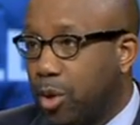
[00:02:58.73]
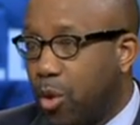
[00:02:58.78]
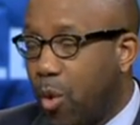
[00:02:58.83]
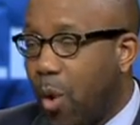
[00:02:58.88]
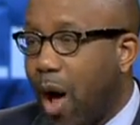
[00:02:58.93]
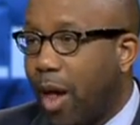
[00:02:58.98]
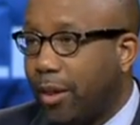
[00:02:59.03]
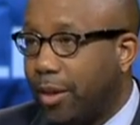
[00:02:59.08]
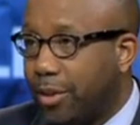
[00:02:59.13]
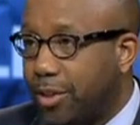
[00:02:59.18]

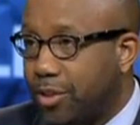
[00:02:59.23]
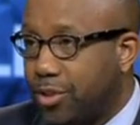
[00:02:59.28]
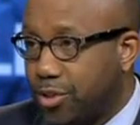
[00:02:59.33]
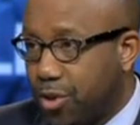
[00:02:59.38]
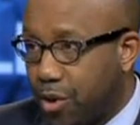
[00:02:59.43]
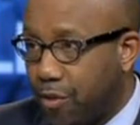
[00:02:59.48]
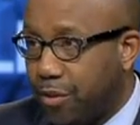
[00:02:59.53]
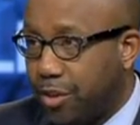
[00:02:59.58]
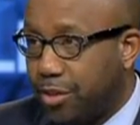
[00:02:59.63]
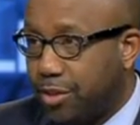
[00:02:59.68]
quality
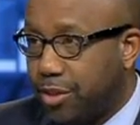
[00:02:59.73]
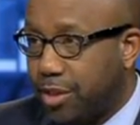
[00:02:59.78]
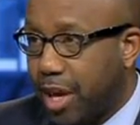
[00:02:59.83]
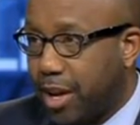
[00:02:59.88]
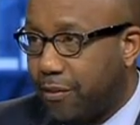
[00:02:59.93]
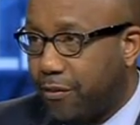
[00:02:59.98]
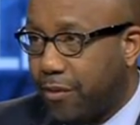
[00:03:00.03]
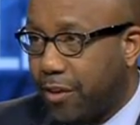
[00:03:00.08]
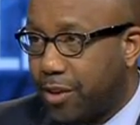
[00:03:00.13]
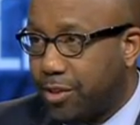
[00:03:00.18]
service. Is
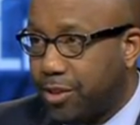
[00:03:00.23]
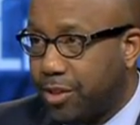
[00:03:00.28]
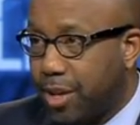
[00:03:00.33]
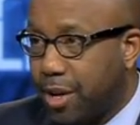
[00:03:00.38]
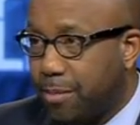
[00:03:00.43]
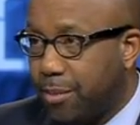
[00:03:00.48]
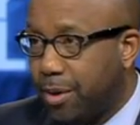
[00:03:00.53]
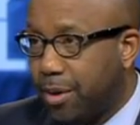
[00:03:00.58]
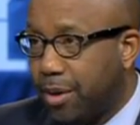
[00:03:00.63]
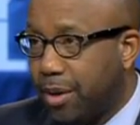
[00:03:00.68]
that a fair statement?